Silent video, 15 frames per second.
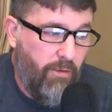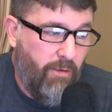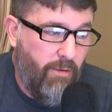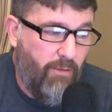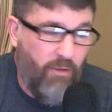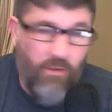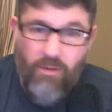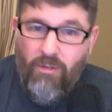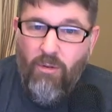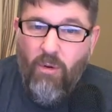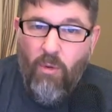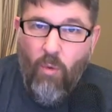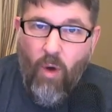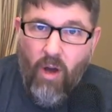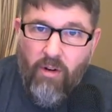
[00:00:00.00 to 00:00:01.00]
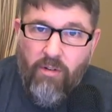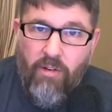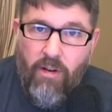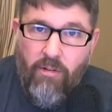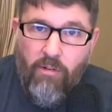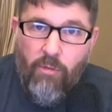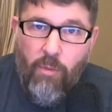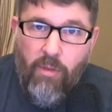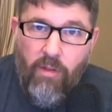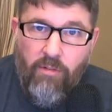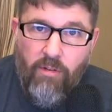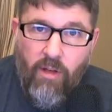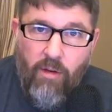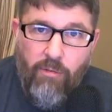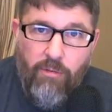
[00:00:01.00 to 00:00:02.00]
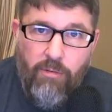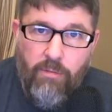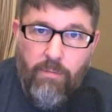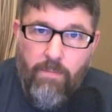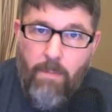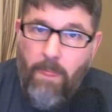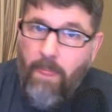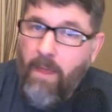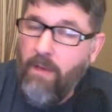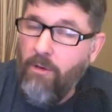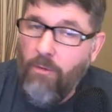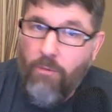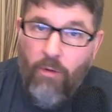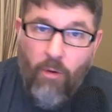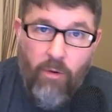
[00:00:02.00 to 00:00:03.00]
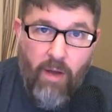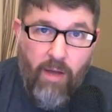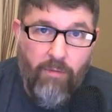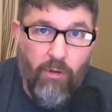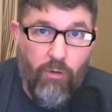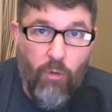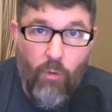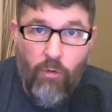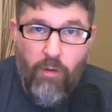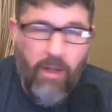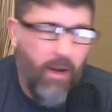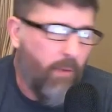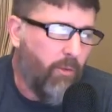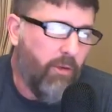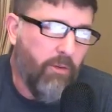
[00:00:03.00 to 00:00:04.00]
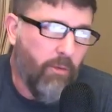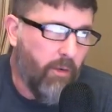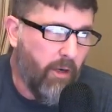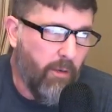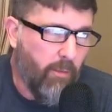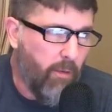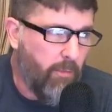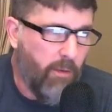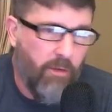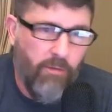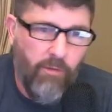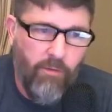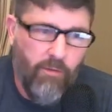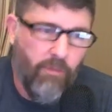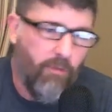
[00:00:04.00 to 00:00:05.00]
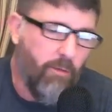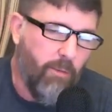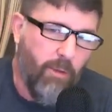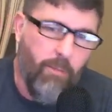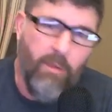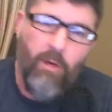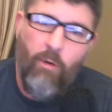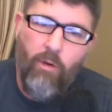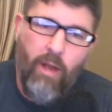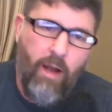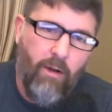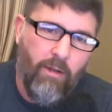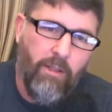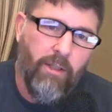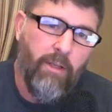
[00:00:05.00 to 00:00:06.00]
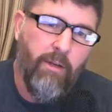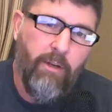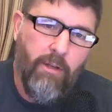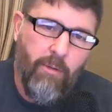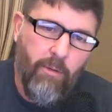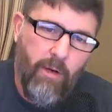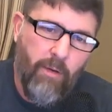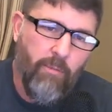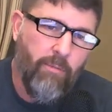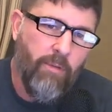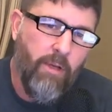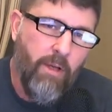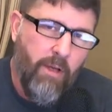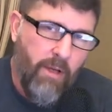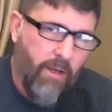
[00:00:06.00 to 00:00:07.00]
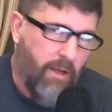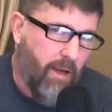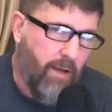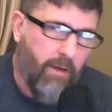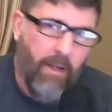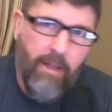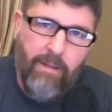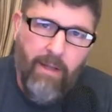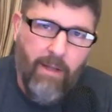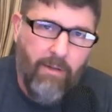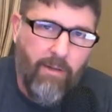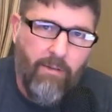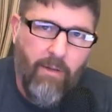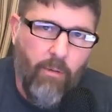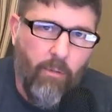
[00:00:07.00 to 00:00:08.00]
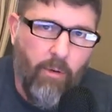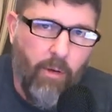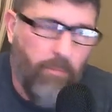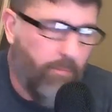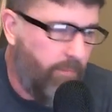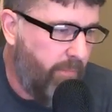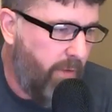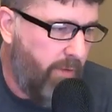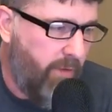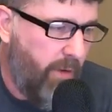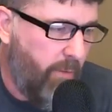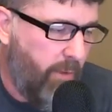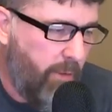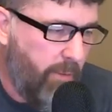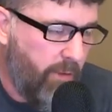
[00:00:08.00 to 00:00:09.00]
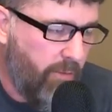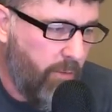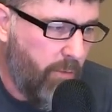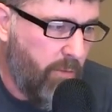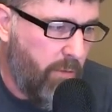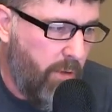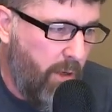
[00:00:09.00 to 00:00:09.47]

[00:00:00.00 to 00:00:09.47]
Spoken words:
just doing water changes with that stuff and you don't have a total, and I wouldn't do it anyway because it's just going to be a big old alkalinity, right? I don't like that. That's not what I'm into.